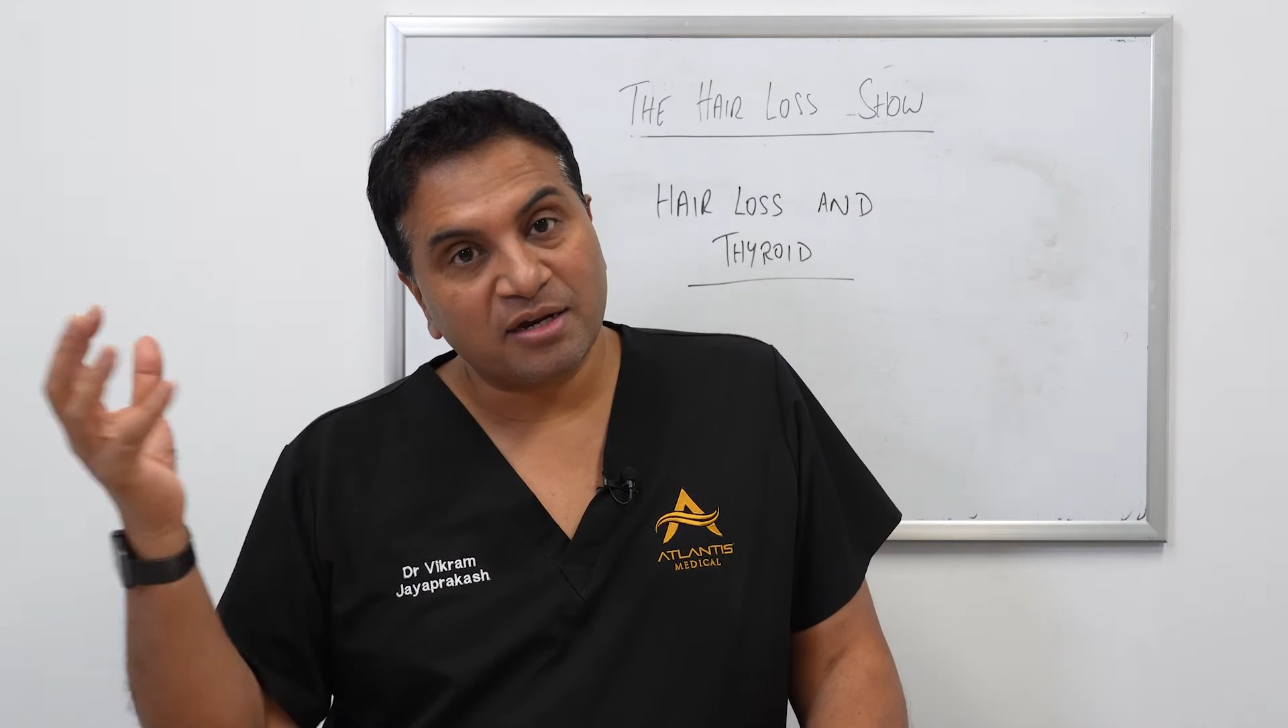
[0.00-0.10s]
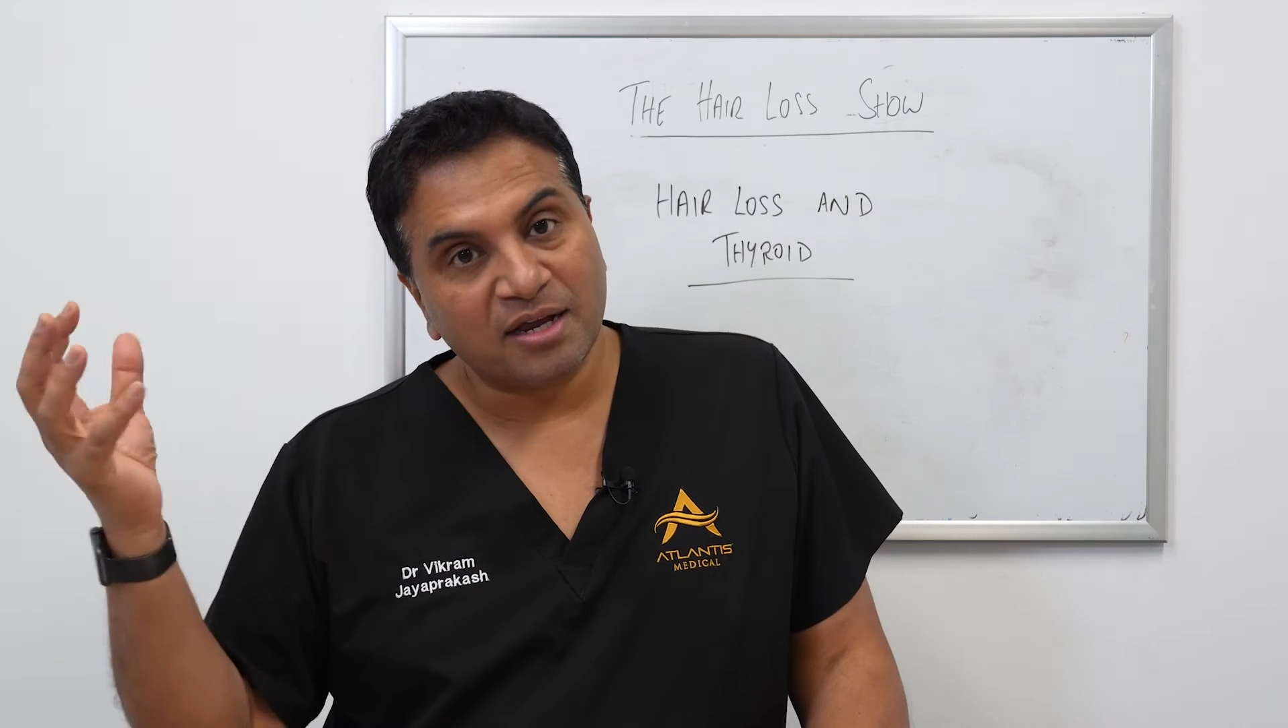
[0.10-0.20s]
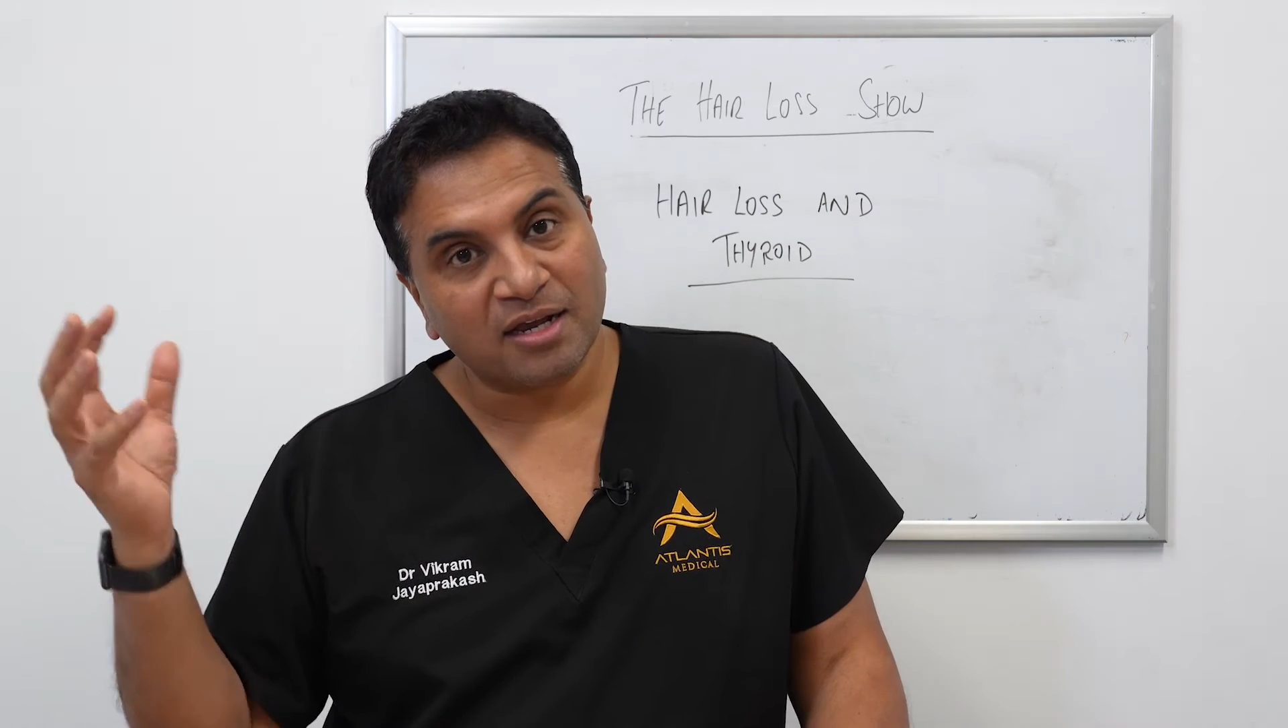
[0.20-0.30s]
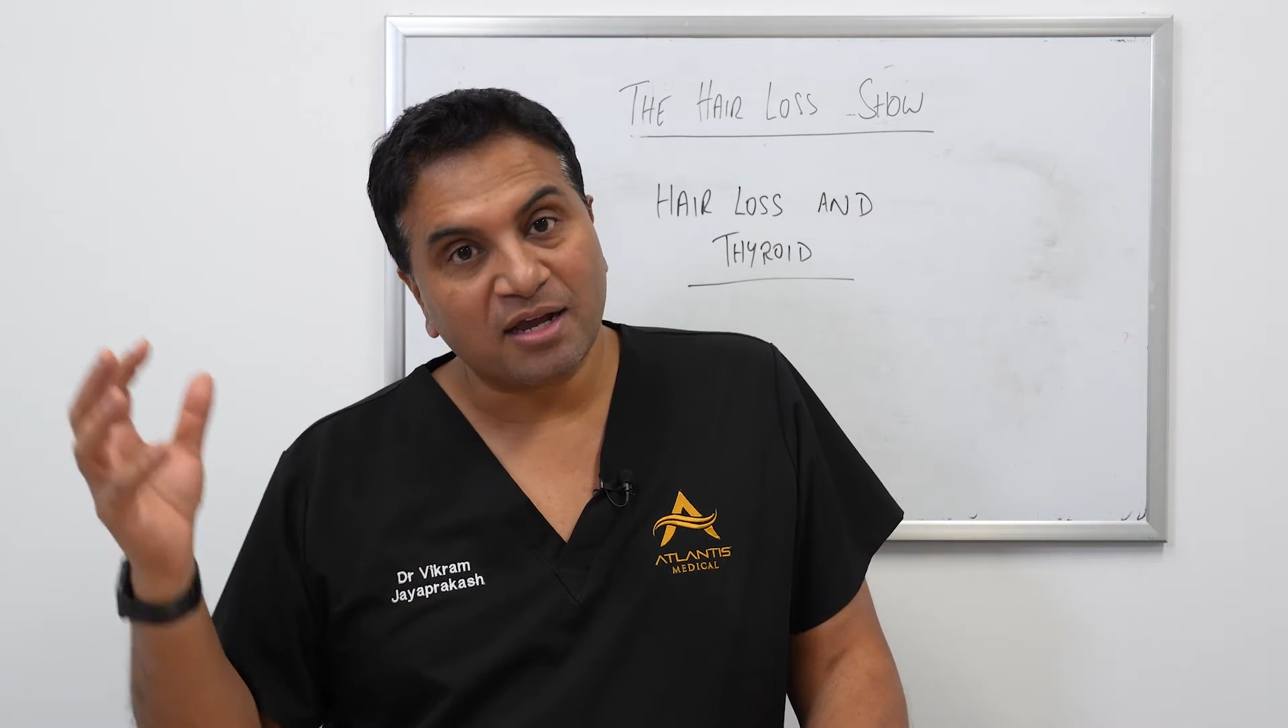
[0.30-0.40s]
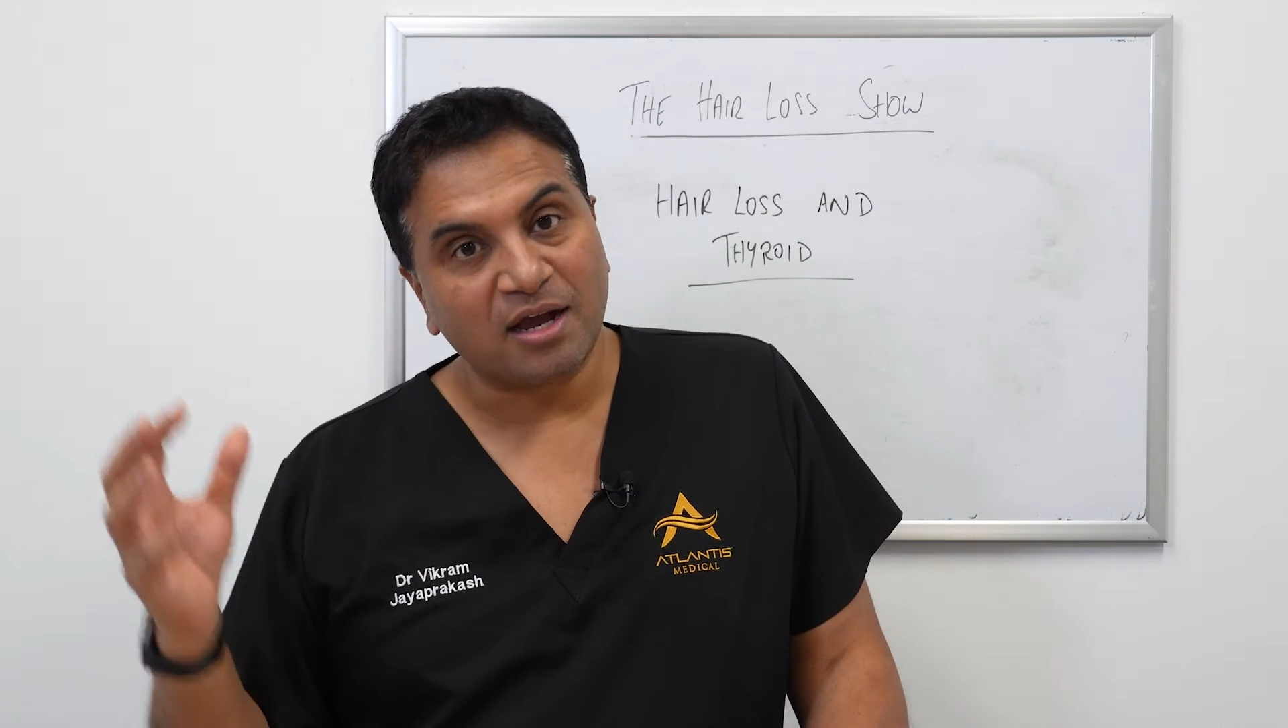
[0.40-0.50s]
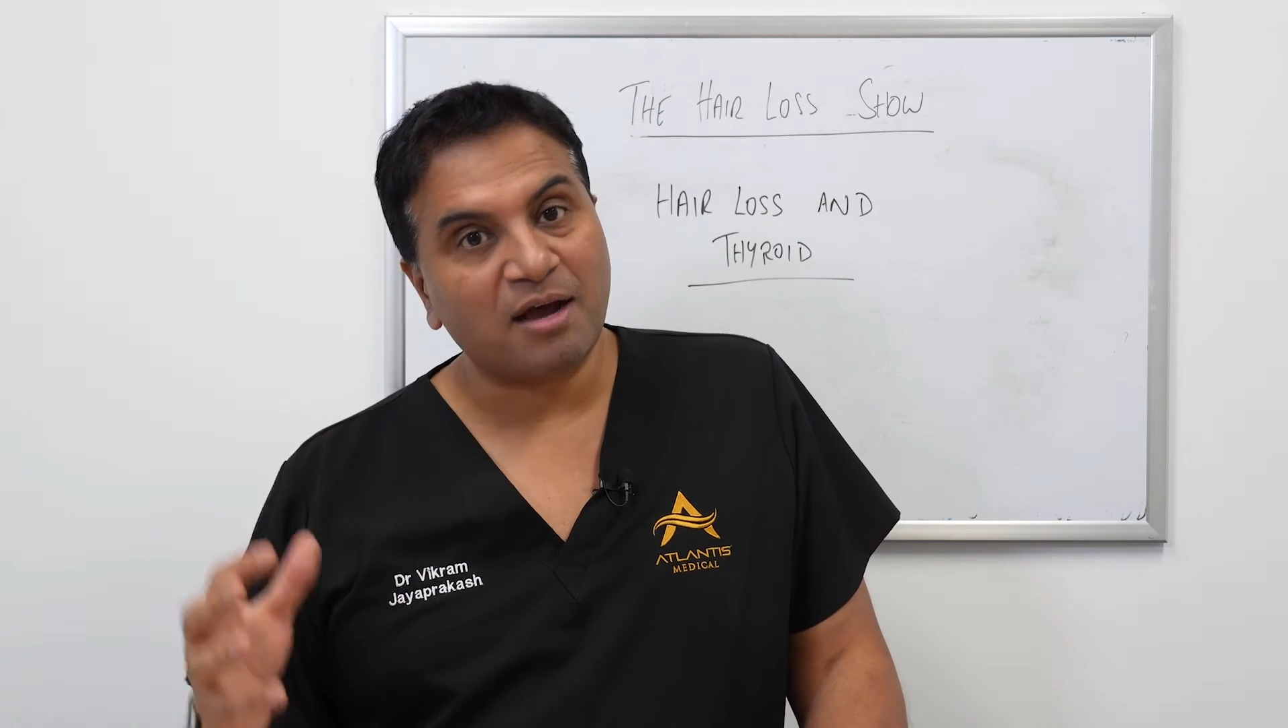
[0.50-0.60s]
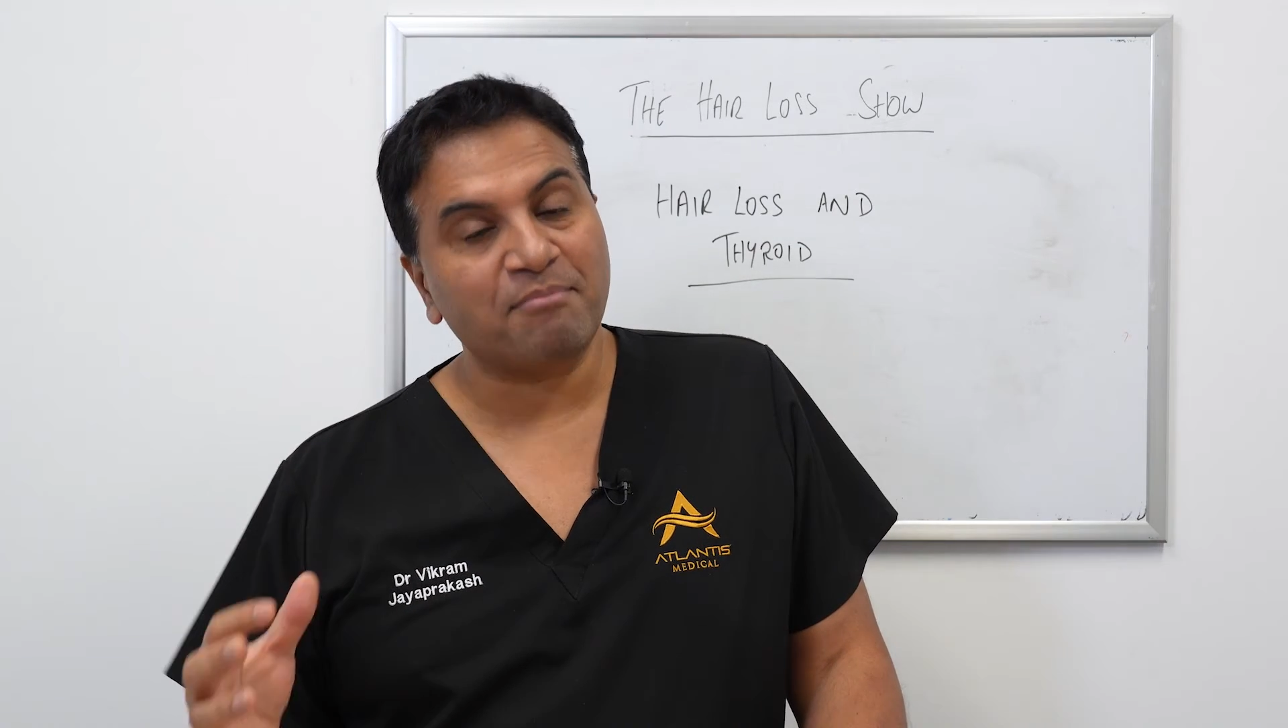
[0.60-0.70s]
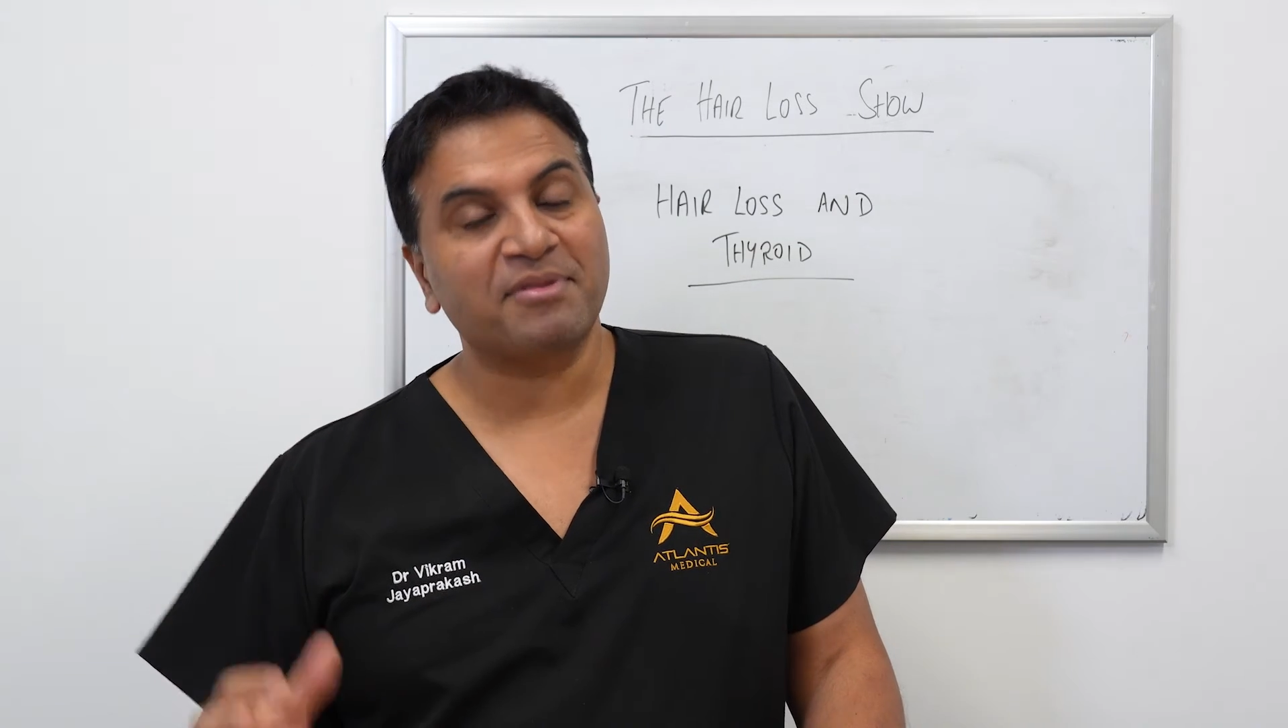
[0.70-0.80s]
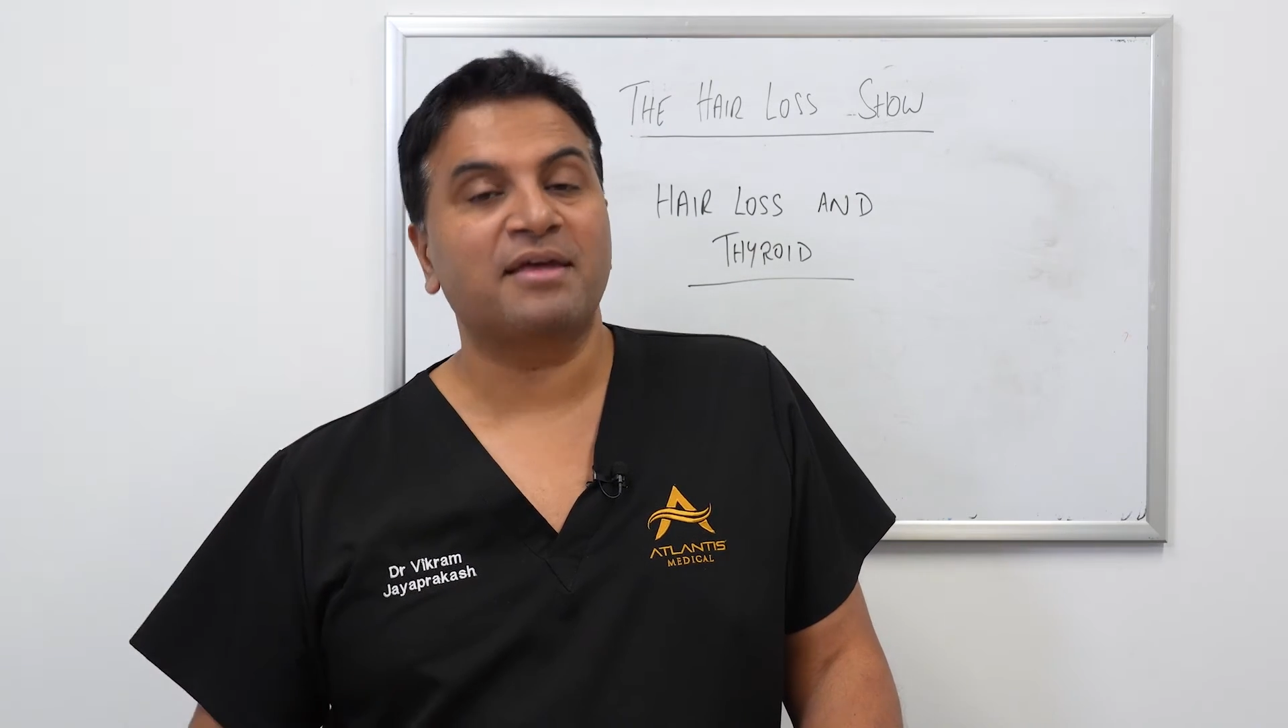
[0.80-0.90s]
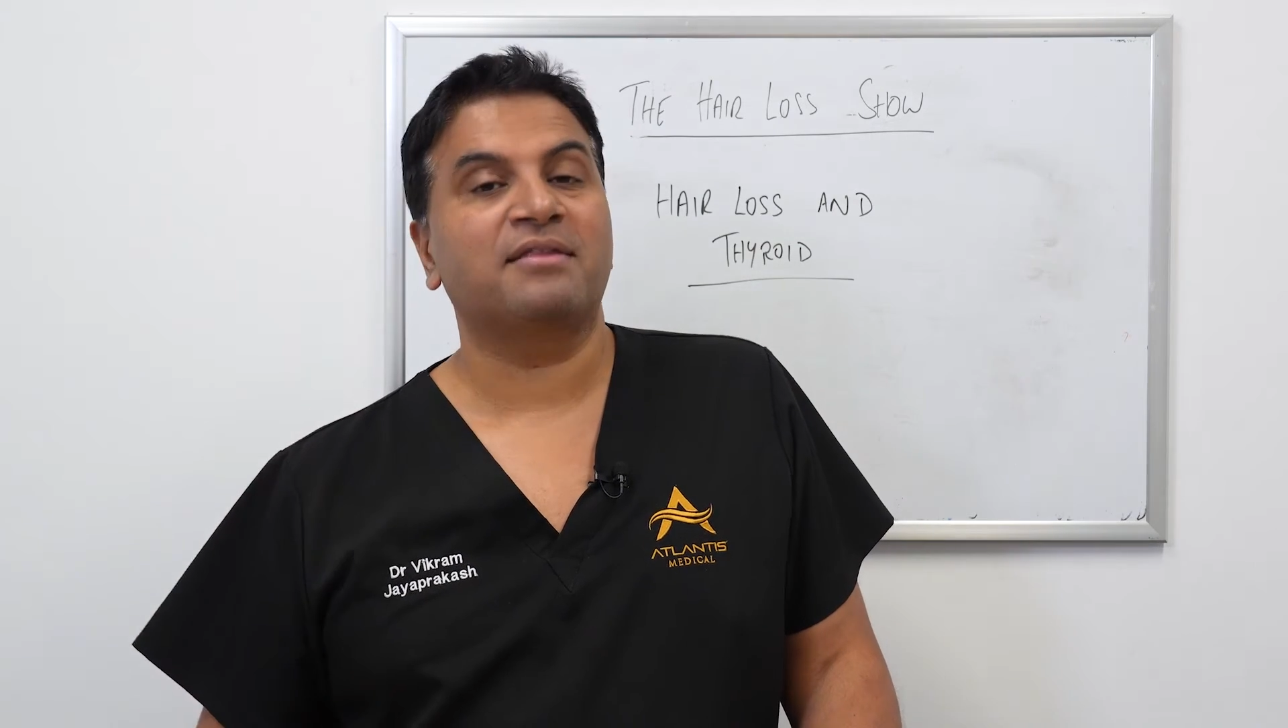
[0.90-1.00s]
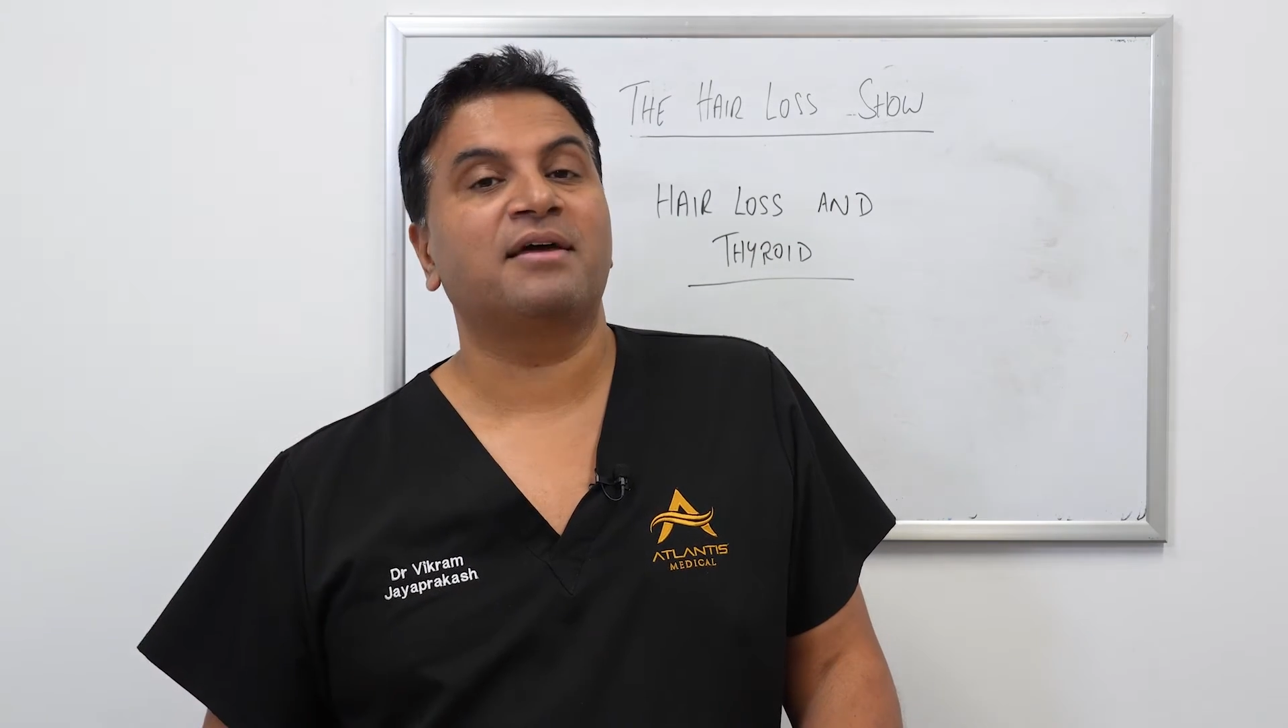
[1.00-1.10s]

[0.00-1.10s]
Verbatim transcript: and calm that